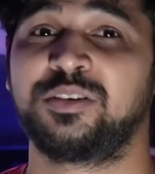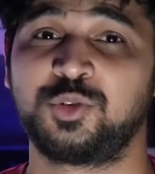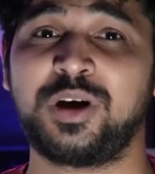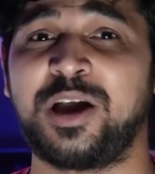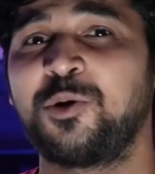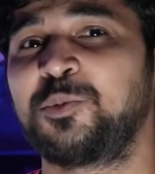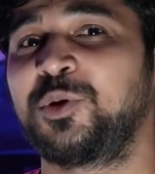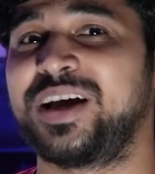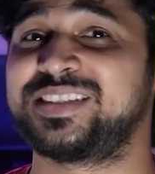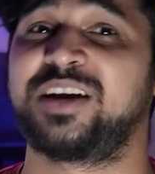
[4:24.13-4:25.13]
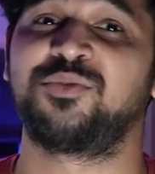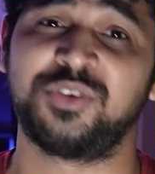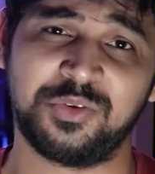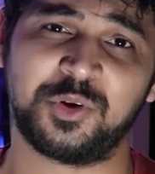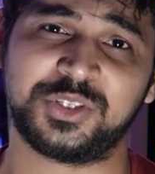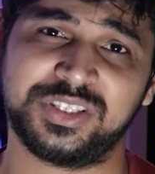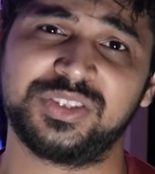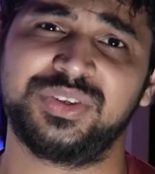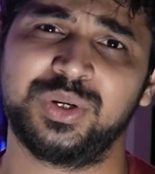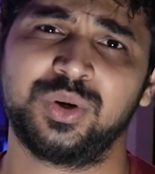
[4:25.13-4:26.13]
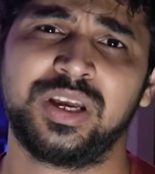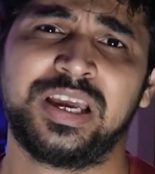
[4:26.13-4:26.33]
So I hope you guys had fun watching this video.